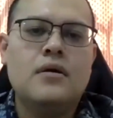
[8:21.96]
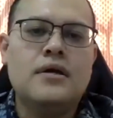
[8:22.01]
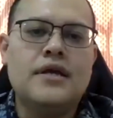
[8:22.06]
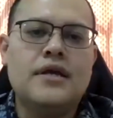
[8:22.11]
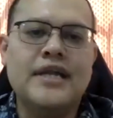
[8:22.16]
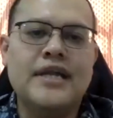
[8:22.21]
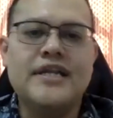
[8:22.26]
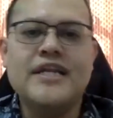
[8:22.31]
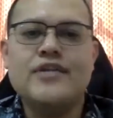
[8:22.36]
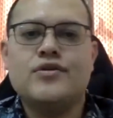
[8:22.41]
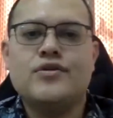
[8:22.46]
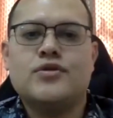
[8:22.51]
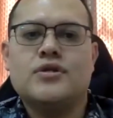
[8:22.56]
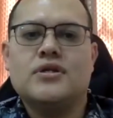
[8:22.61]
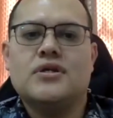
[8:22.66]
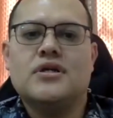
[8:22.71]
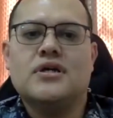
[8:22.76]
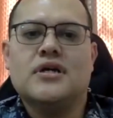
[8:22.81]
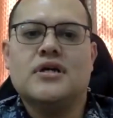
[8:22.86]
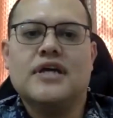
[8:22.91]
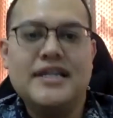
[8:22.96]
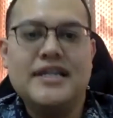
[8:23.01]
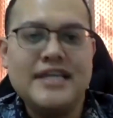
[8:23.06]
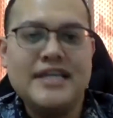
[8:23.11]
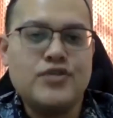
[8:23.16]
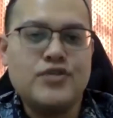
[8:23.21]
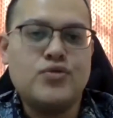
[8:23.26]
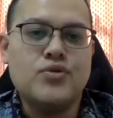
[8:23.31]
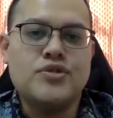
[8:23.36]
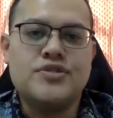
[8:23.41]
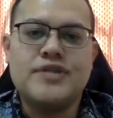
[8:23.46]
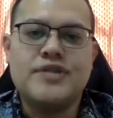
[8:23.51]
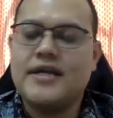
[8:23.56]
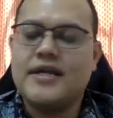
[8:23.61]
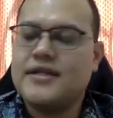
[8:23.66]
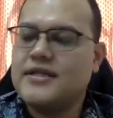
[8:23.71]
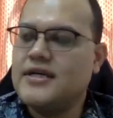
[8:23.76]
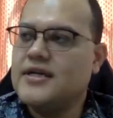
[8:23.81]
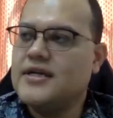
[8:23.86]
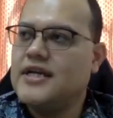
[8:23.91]
It needs to
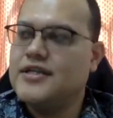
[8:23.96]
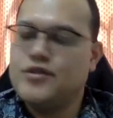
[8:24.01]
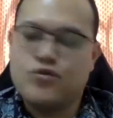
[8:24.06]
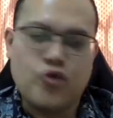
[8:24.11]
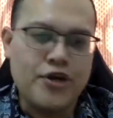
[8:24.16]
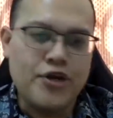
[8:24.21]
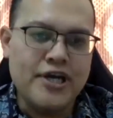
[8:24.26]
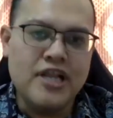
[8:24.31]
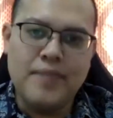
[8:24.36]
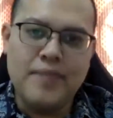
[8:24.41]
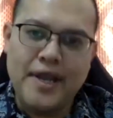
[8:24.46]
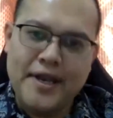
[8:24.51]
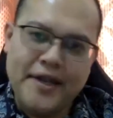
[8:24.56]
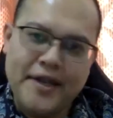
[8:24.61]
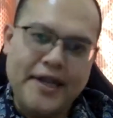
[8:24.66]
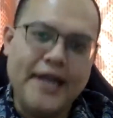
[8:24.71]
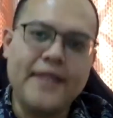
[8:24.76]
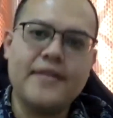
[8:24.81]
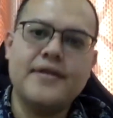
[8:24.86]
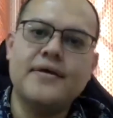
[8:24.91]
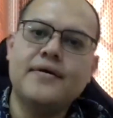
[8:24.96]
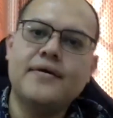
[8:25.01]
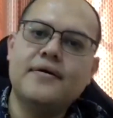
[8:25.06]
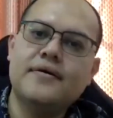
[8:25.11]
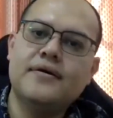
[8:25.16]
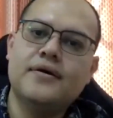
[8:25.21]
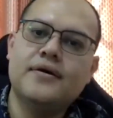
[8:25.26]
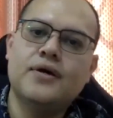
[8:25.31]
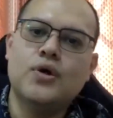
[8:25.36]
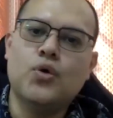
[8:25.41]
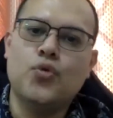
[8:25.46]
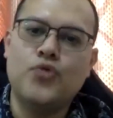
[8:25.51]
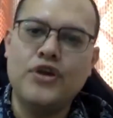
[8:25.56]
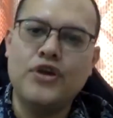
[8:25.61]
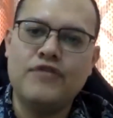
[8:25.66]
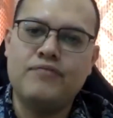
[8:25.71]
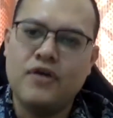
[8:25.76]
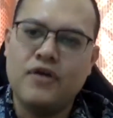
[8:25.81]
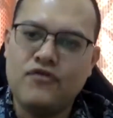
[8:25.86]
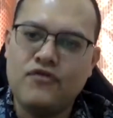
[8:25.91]
strengthen its royal mandate
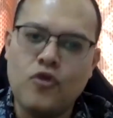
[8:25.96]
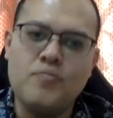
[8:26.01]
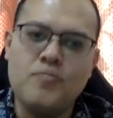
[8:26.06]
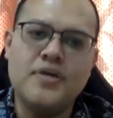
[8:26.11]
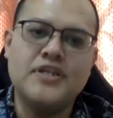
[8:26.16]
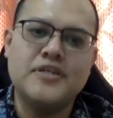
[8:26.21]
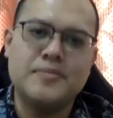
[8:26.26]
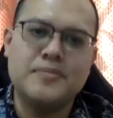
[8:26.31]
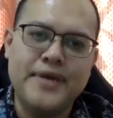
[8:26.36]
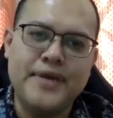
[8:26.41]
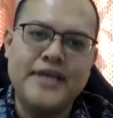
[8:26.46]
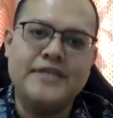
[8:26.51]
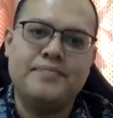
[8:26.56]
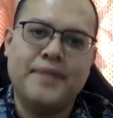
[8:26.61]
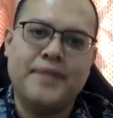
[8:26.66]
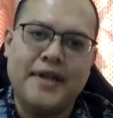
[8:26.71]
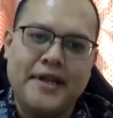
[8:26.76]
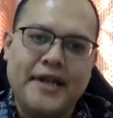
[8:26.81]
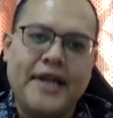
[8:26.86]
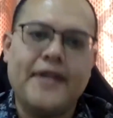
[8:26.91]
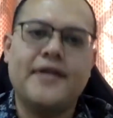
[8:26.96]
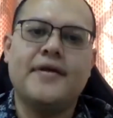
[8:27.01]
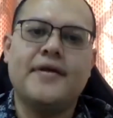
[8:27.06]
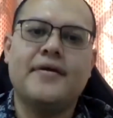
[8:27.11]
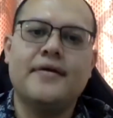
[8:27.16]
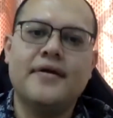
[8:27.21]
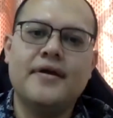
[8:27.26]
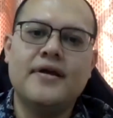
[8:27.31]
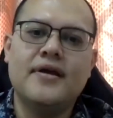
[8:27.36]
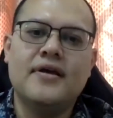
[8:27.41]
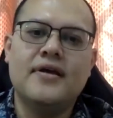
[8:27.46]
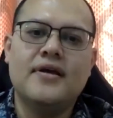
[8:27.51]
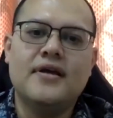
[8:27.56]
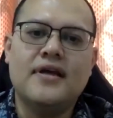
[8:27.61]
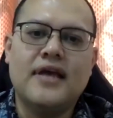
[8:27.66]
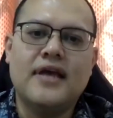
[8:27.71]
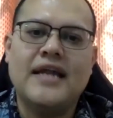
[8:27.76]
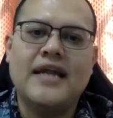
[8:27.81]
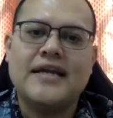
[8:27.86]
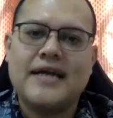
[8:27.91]
with performance-based mandate
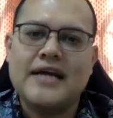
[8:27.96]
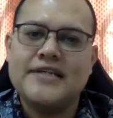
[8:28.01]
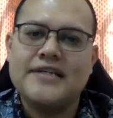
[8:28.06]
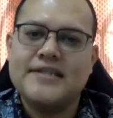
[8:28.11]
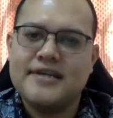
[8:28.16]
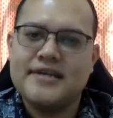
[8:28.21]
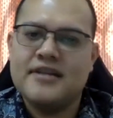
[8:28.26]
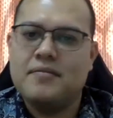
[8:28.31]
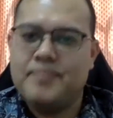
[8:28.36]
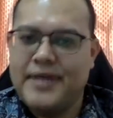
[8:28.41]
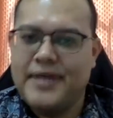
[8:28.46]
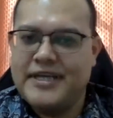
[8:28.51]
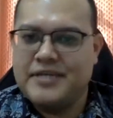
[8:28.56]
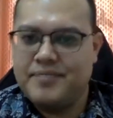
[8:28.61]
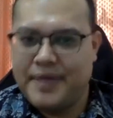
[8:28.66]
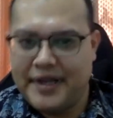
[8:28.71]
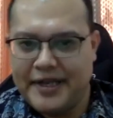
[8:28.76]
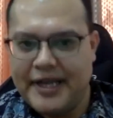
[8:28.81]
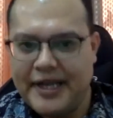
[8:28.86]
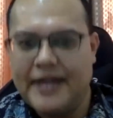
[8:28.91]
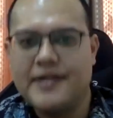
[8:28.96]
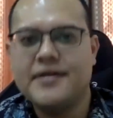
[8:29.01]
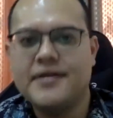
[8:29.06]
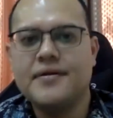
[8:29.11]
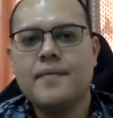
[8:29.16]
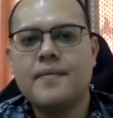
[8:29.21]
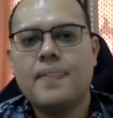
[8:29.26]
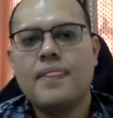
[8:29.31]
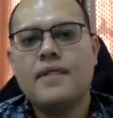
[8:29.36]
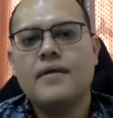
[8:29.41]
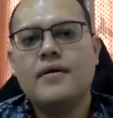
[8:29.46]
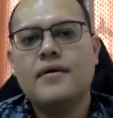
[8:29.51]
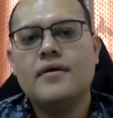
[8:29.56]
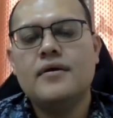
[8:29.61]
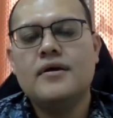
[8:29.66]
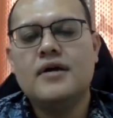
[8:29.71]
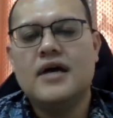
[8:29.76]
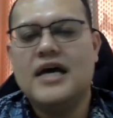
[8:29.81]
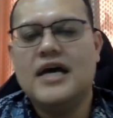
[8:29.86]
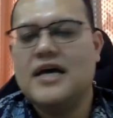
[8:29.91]
and cultural-based mandate,
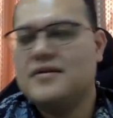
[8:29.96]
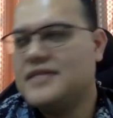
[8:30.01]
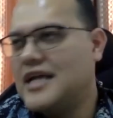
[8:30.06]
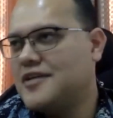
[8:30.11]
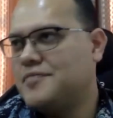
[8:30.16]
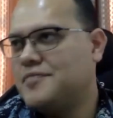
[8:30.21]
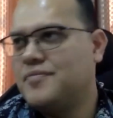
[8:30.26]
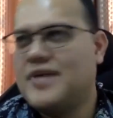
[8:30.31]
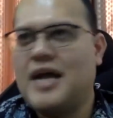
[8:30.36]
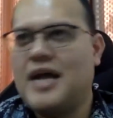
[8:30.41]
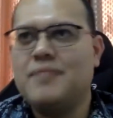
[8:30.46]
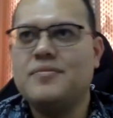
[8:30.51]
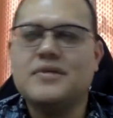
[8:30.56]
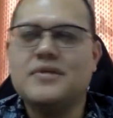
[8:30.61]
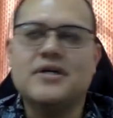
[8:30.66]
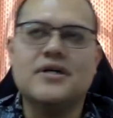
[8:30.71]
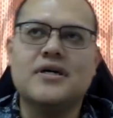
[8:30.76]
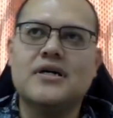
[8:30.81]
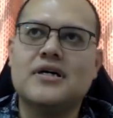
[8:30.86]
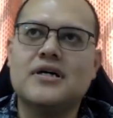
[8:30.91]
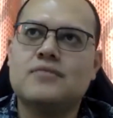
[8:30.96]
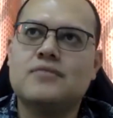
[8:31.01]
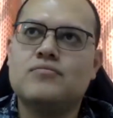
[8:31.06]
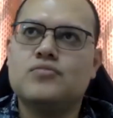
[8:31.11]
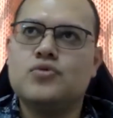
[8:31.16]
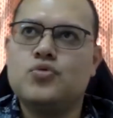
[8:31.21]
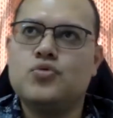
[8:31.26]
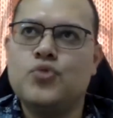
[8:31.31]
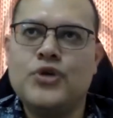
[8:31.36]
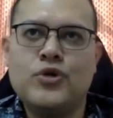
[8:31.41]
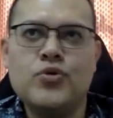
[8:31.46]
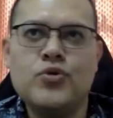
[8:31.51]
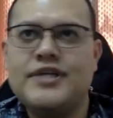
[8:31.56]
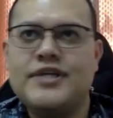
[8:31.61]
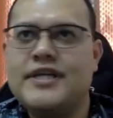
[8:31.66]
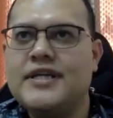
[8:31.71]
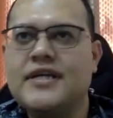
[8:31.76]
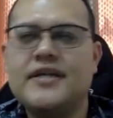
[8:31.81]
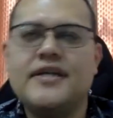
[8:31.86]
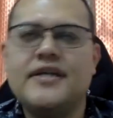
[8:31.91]
and that's perhaps we could
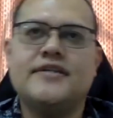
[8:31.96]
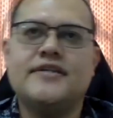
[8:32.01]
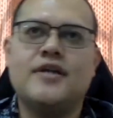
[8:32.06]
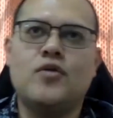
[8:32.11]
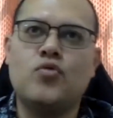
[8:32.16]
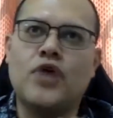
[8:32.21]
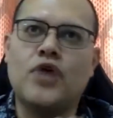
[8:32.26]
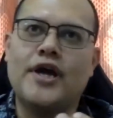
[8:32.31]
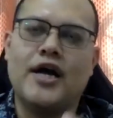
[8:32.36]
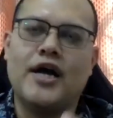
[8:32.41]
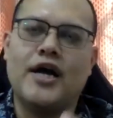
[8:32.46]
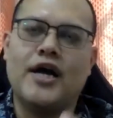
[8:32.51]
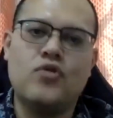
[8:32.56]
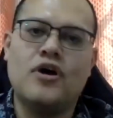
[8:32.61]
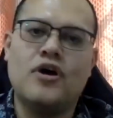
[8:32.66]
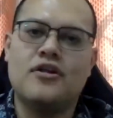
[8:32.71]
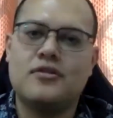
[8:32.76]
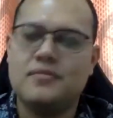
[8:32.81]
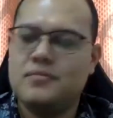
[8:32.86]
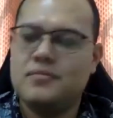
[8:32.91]
see the reason why Anwar,